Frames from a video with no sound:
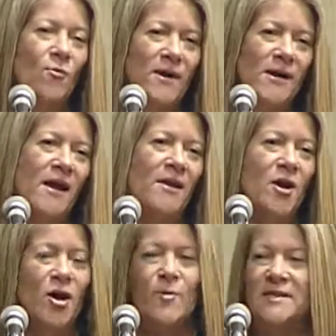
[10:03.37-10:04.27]
one night at
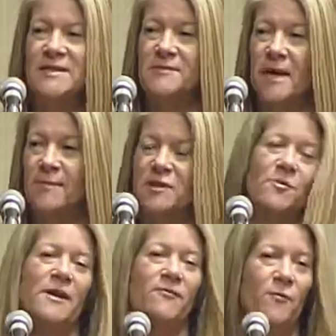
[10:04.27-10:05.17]
home on September
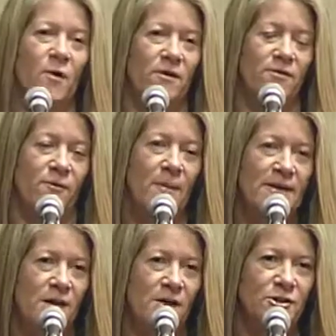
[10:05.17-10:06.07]
24th from my
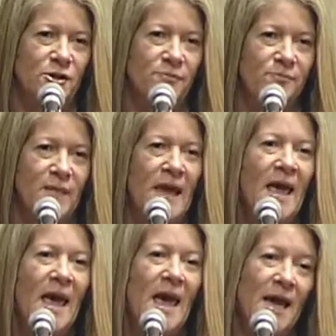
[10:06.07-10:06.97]
doctor,
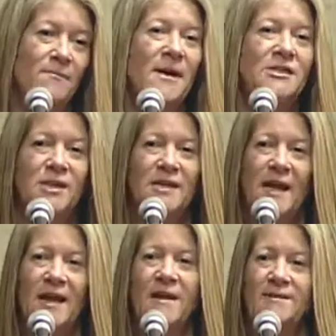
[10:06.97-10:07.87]
and my
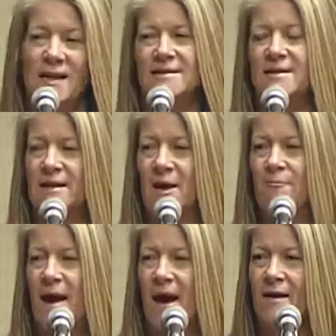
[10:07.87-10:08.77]
genetic test had come
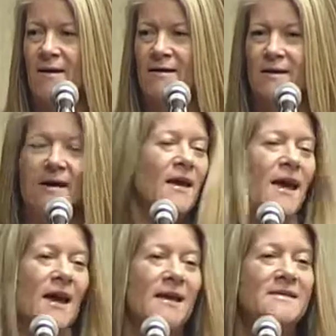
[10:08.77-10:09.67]
back,
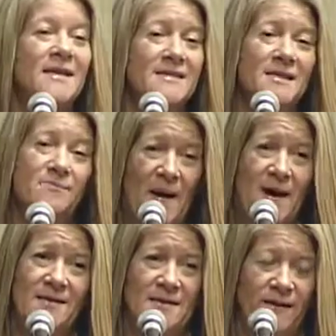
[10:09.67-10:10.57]
and it tested
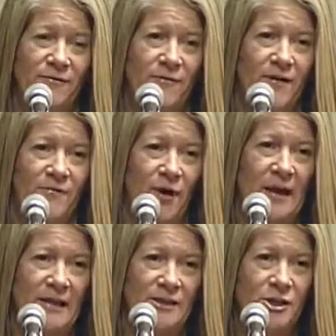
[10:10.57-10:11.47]
positive for
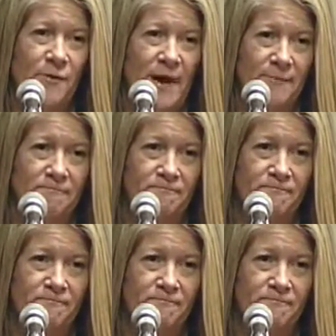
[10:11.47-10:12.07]
LHON.